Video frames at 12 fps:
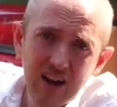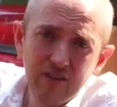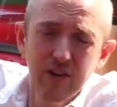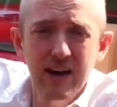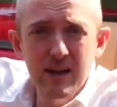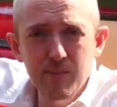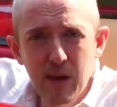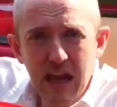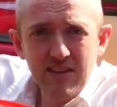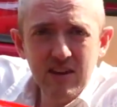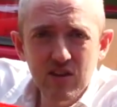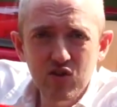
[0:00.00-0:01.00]
If I didn't
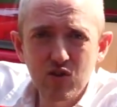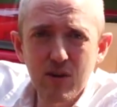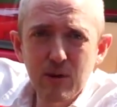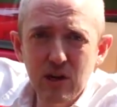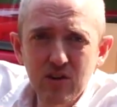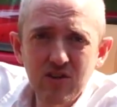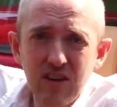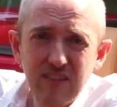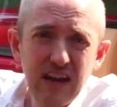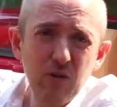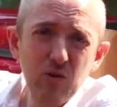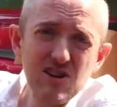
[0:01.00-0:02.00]
pay the distributors,
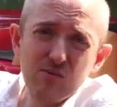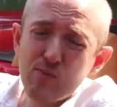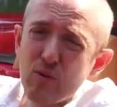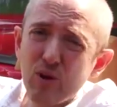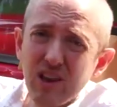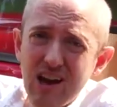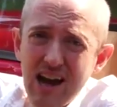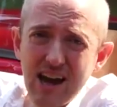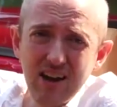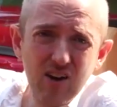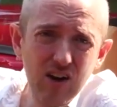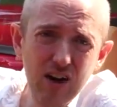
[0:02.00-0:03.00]
then I would just be
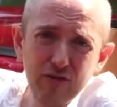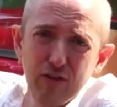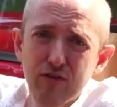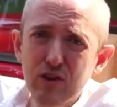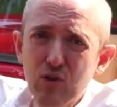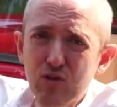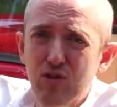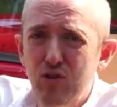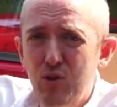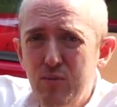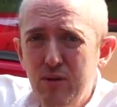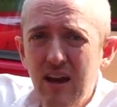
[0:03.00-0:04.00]
reliant off of
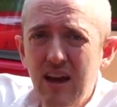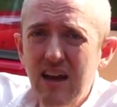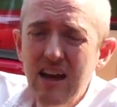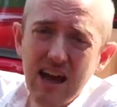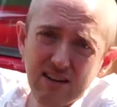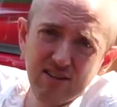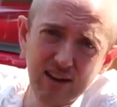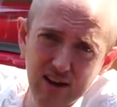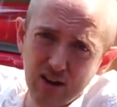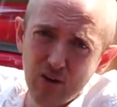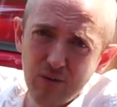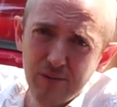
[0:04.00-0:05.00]
YouTube and
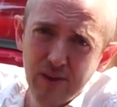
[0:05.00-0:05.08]
SEO.